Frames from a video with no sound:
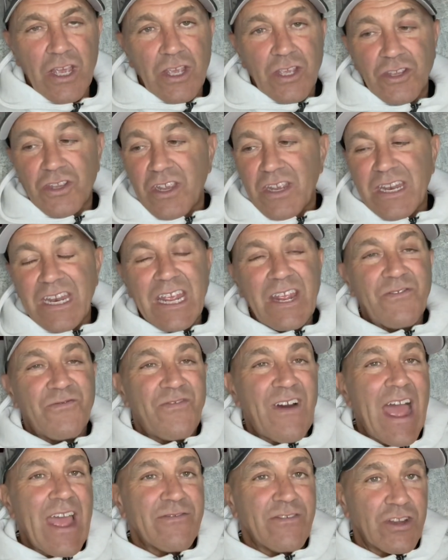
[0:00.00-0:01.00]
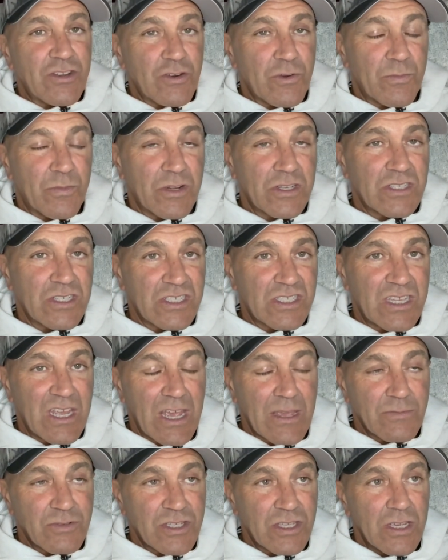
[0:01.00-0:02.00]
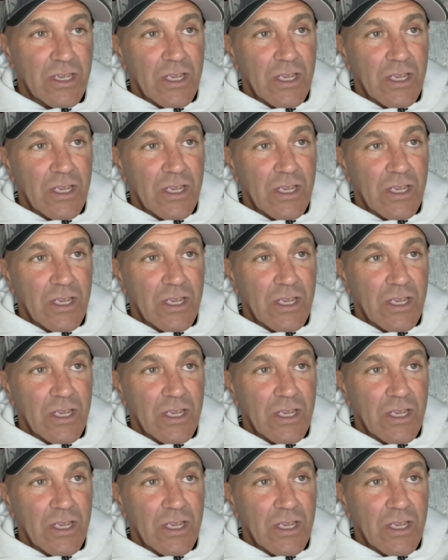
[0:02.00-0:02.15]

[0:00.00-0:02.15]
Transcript: So you need 500 books of stamps.